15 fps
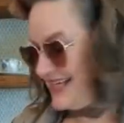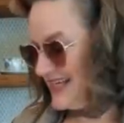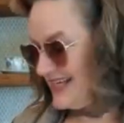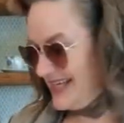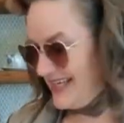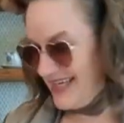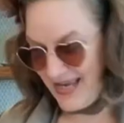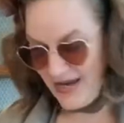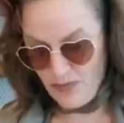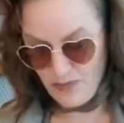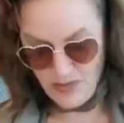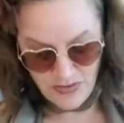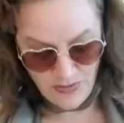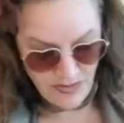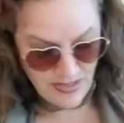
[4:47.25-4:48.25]
and now we're
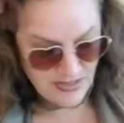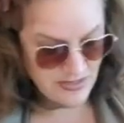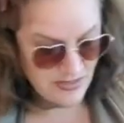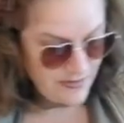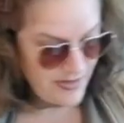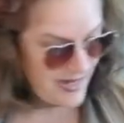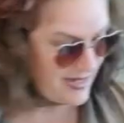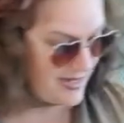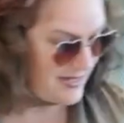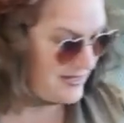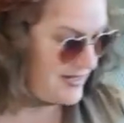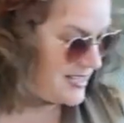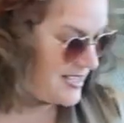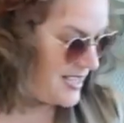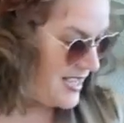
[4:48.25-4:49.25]
going to add
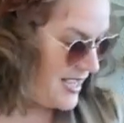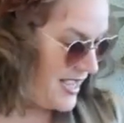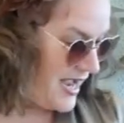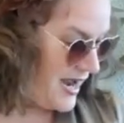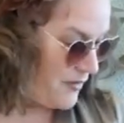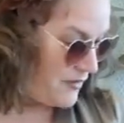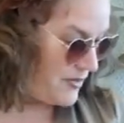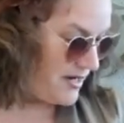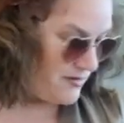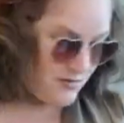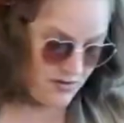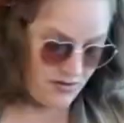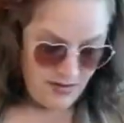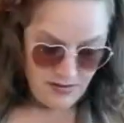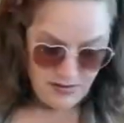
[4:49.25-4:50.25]
our
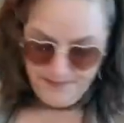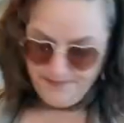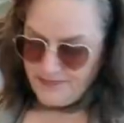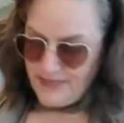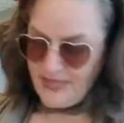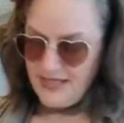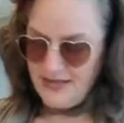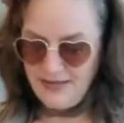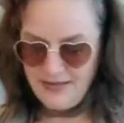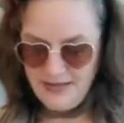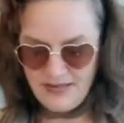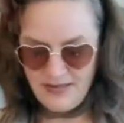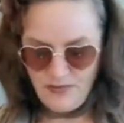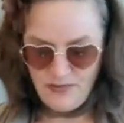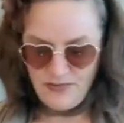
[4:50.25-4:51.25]
alcohol. So
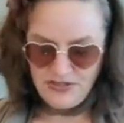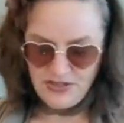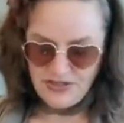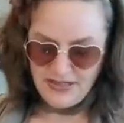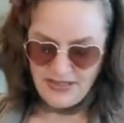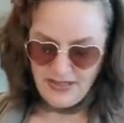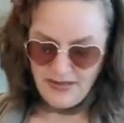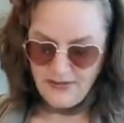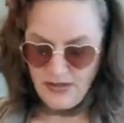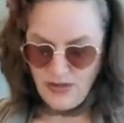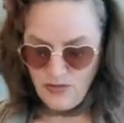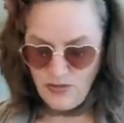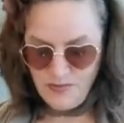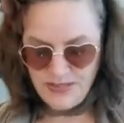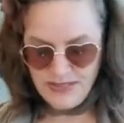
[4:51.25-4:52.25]
we just get,
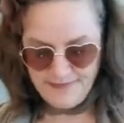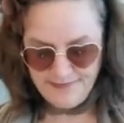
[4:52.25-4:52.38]
oops,